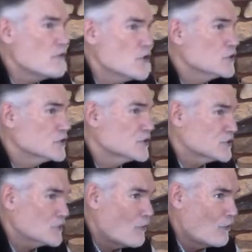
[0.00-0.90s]
your
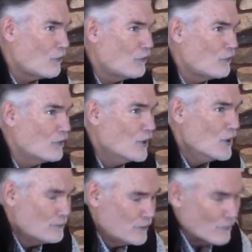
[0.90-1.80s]
soul
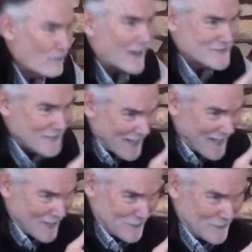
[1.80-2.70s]
put back
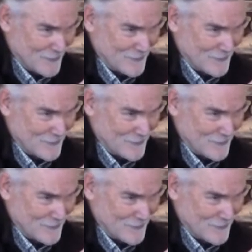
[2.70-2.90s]
together.